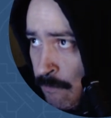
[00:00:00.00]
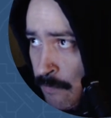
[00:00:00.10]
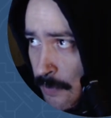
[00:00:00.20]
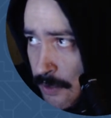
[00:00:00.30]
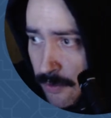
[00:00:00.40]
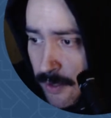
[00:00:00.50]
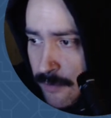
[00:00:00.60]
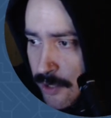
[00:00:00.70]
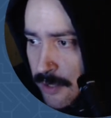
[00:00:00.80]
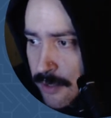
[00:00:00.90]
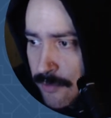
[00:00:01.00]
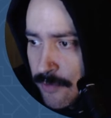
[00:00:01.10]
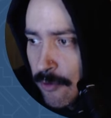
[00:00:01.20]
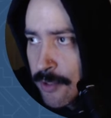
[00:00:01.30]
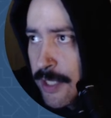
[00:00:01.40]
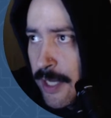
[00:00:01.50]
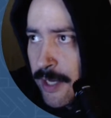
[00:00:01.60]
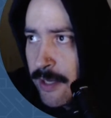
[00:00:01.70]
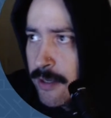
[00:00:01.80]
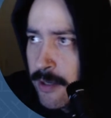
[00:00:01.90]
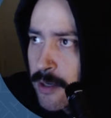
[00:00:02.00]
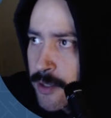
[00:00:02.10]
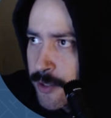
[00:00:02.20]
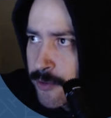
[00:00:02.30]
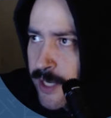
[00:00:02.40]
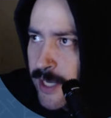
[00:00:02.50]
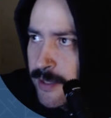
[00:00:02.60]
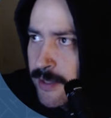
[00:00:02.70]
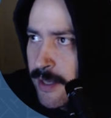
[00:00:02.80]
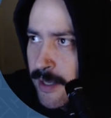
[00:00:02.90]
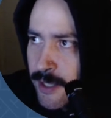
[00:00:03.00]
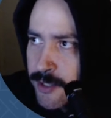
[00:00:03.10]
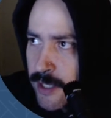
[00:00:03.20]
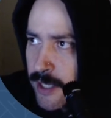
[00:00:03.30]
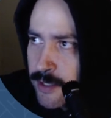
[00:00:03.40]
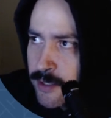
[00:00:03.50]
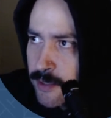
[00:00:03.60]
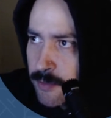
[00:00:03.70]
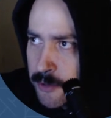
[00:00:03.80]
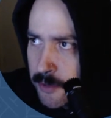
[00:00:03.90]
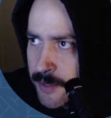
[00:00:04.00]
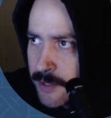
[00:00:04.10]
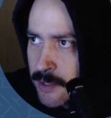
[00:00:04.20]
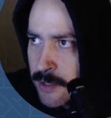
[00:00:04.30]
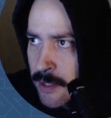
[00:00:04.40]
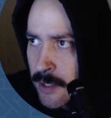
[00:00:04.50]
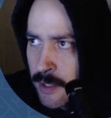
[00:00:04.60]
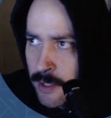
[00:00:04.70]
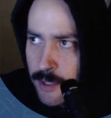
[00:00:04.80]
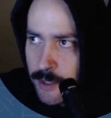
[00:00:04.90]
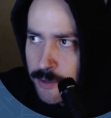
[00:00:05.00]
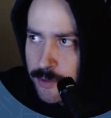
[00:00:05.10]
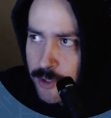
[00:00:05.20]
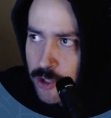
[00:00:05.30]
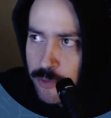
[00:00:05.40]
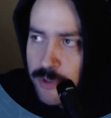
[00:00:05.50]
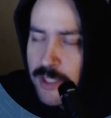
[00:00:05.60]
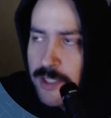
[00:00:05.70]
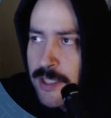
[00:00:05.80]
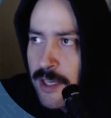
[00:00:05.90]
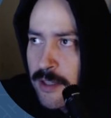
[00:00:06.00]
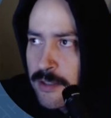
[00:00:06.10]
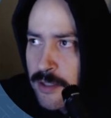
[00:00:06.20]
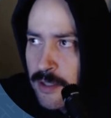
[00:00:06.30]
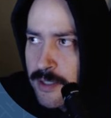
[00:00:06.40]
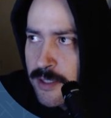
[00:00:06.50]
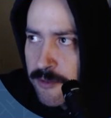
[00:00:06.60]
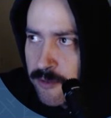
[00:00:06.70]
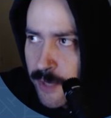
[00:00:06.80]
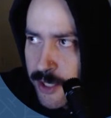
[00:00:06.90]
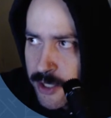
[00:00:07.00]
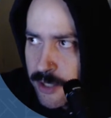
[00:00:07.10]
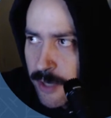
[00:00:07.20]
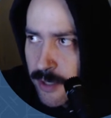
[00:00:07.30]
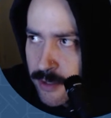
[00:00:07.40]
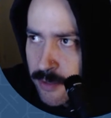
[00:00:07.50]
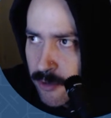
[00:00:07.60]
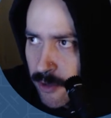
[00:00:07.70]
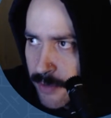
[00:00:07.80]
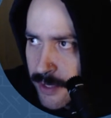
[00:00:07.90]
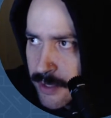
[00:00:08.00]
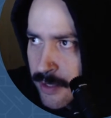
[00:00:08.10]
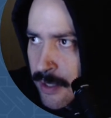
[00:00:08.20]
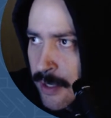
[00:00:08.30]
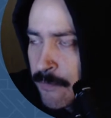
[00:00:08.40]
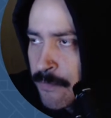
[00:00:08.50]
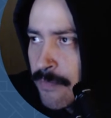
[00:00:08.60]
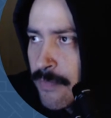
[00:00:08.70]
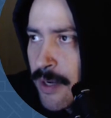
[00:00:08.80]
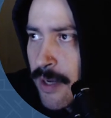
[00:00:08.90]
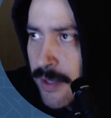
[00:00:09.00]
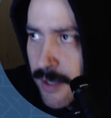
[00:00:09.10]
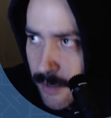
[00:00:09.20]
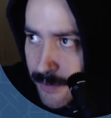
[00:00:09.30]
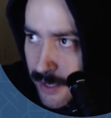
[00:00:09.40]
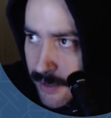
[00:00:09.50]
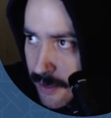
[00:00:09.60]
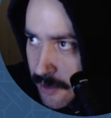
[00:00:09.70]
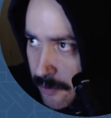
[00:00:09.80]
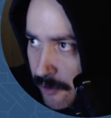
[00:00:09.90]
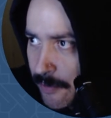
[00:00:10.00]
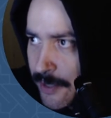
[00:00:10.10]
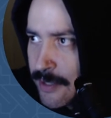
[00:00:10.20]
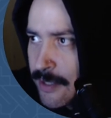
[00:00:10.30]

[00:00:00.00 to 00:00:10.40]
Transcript: So the objectives for today are to create an Nginx deployment, use kubectl to list information about the deployment, and then update the deployment.